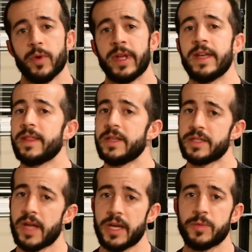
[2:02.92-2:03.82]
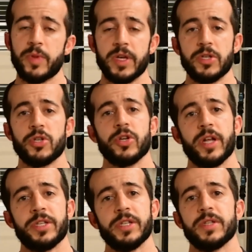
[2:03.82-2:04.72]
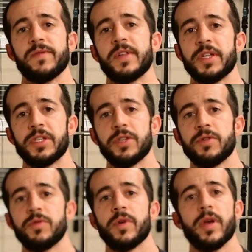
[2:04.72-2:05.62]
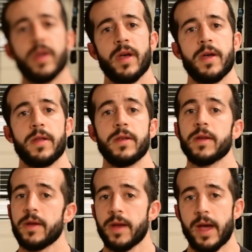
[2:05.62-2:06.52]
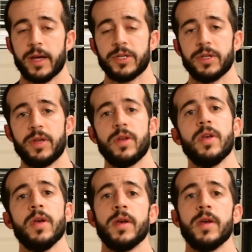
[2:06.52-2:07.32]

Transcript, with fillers: to hit these nice big stretches of tissue and actually